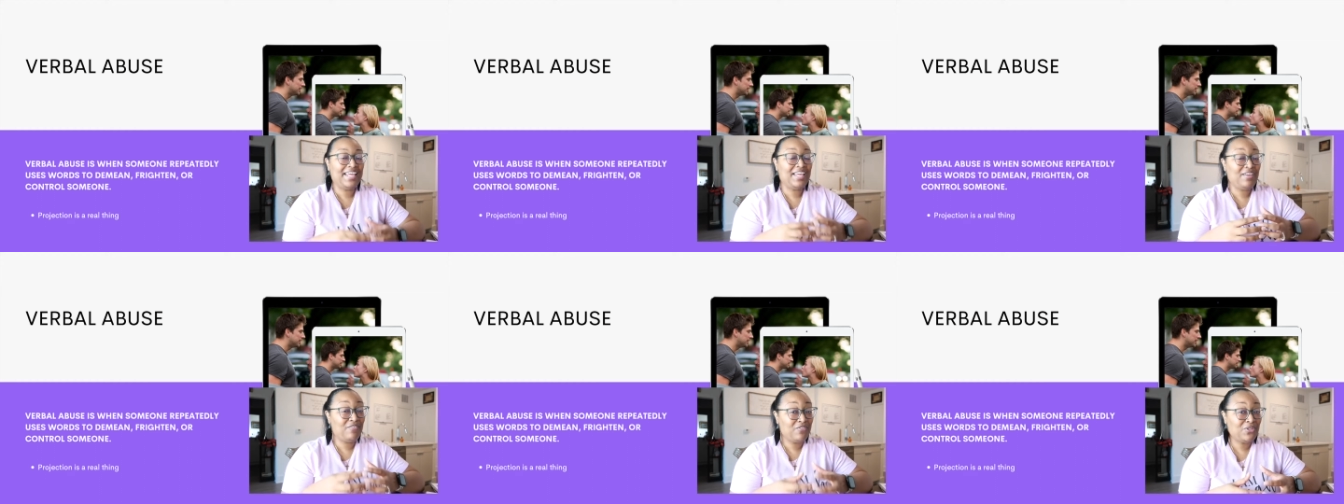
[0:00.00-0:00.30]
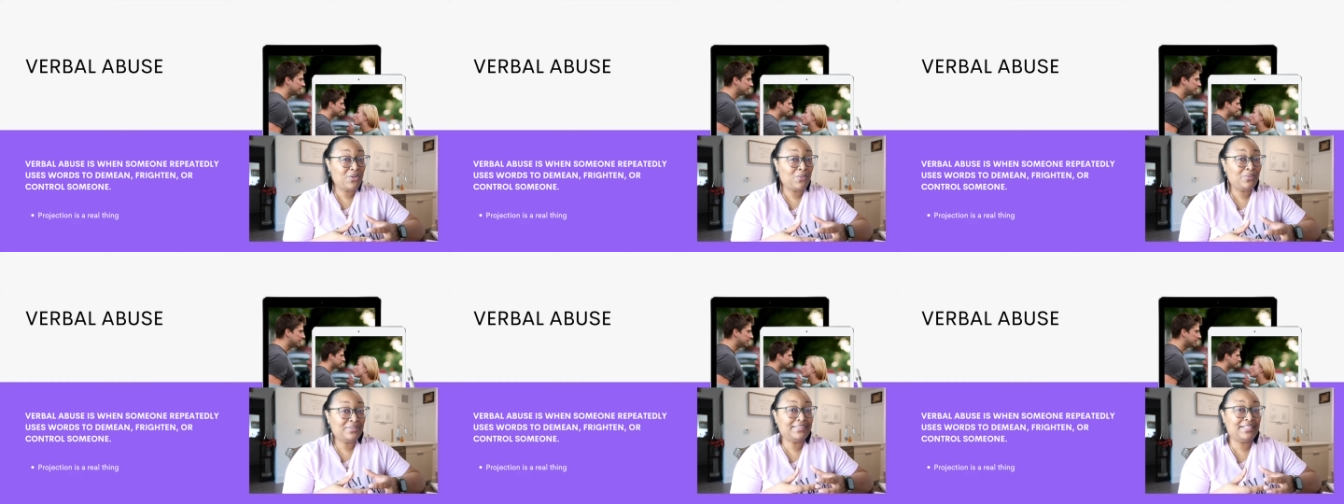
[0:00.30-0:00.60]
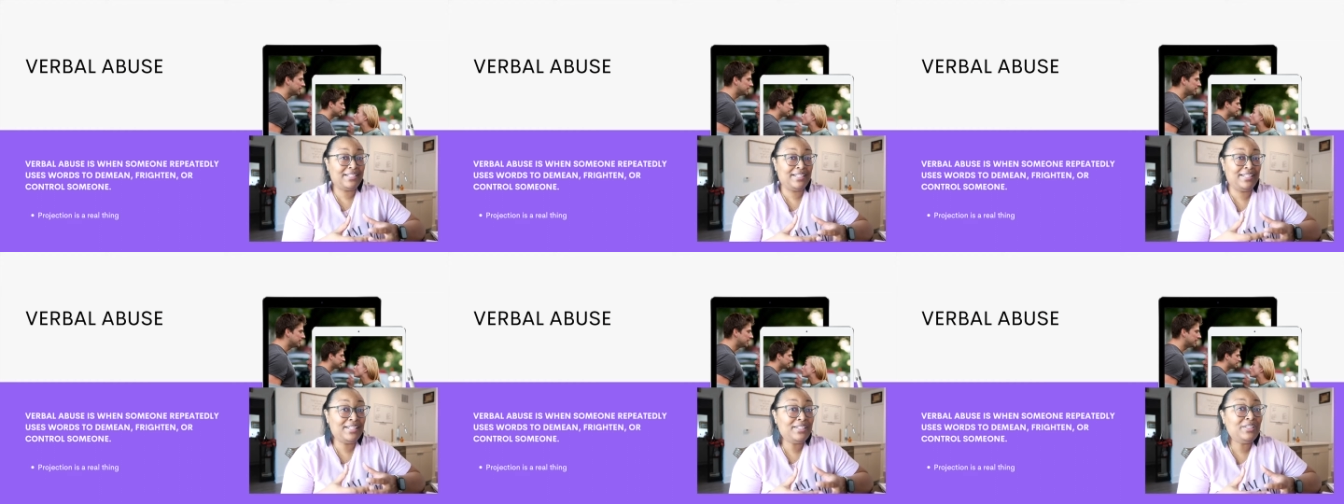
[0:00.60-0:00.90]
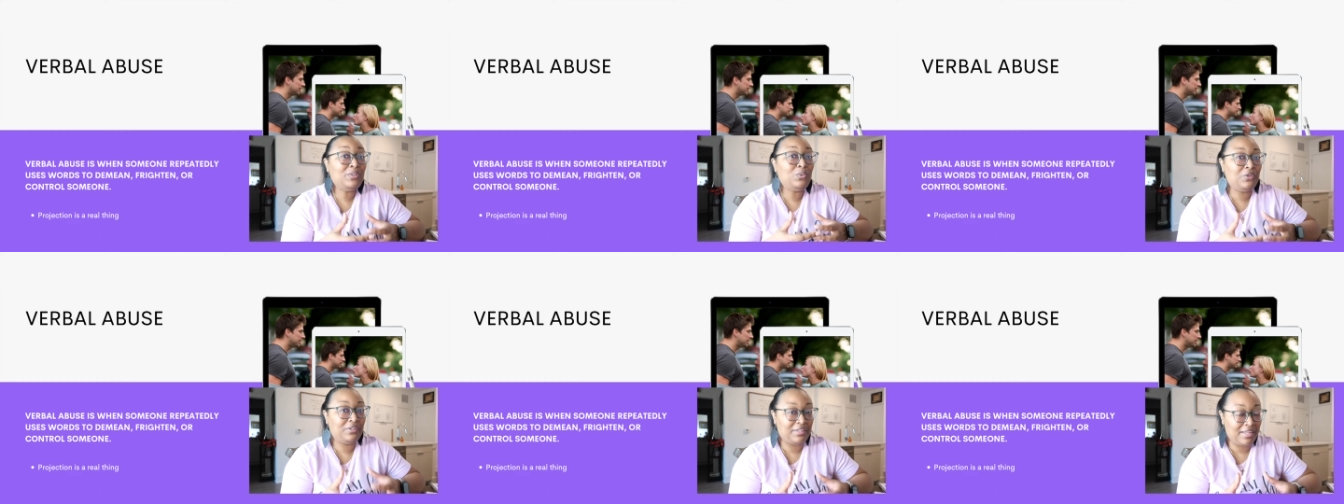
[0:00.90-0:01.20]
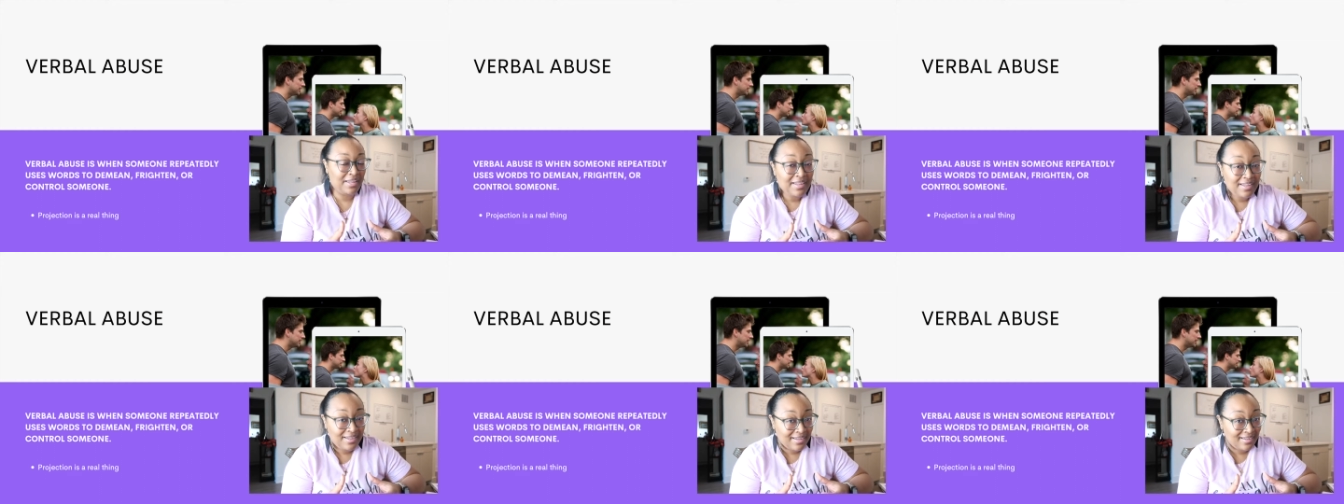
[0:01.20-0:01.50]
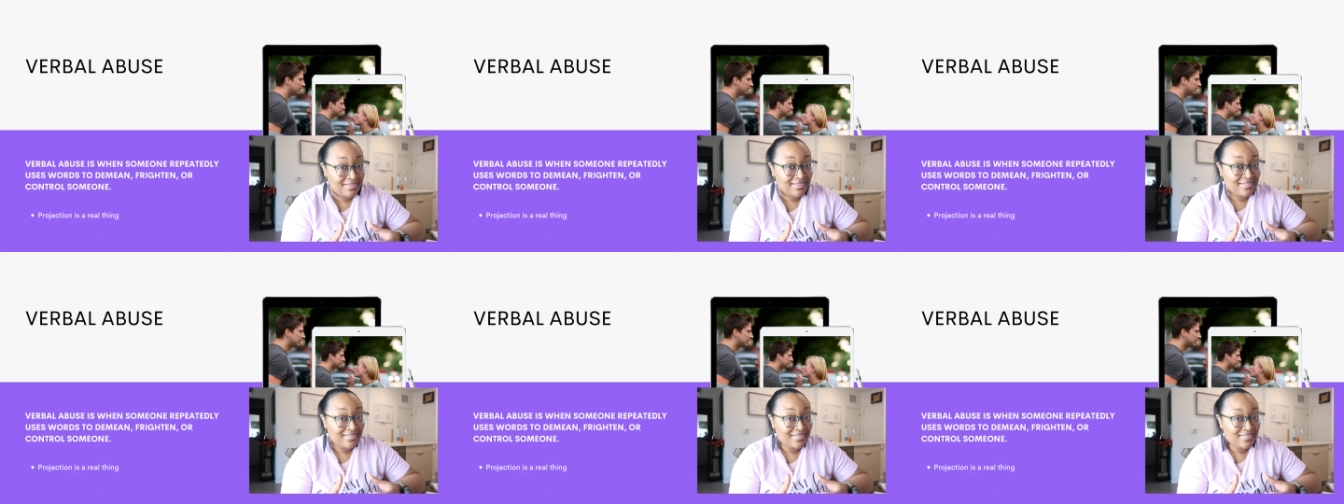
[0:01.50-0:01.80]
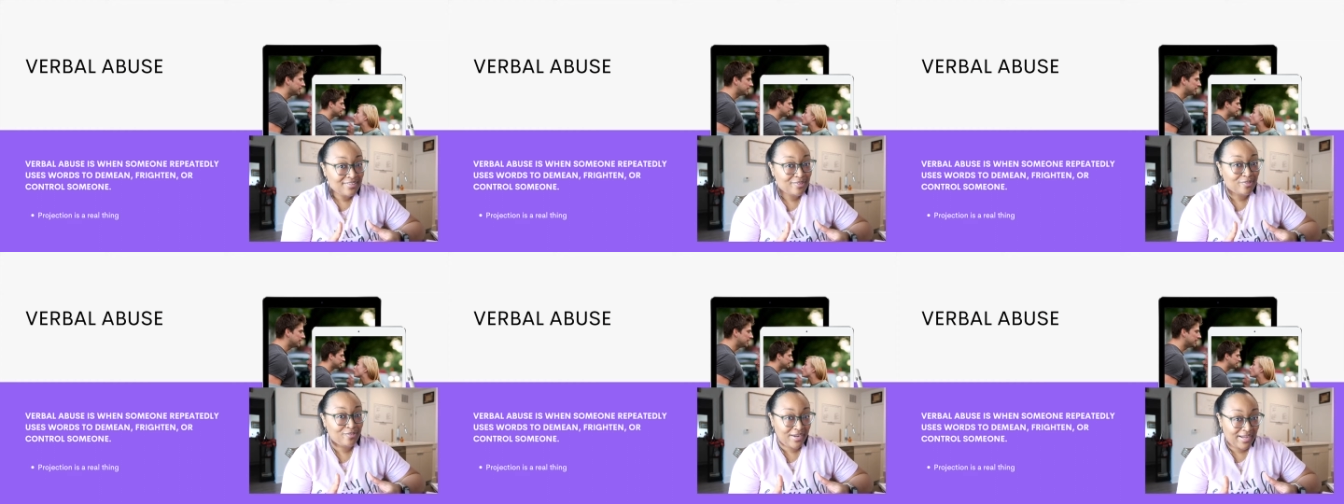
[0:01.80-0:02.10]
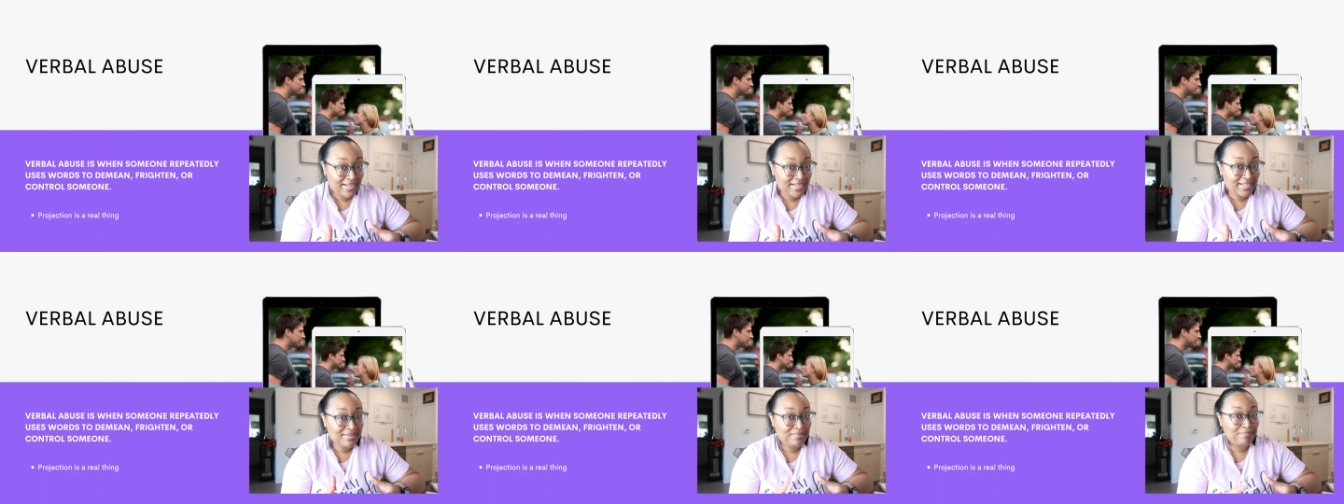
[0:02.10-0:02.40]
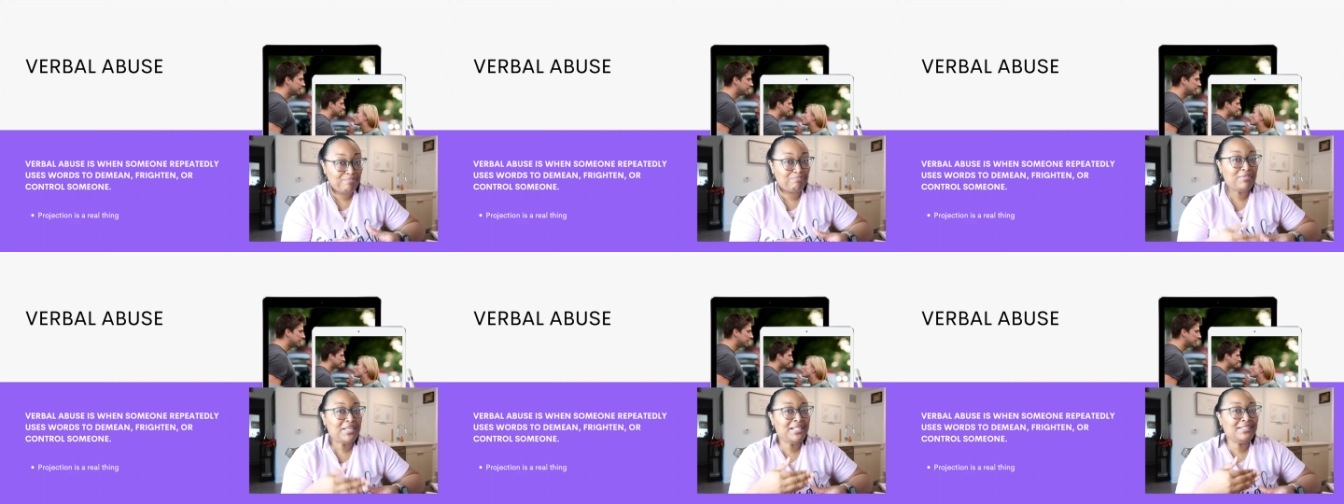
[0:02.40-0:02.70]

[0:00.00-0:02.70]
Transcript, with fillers: Even though it's a good thing, right?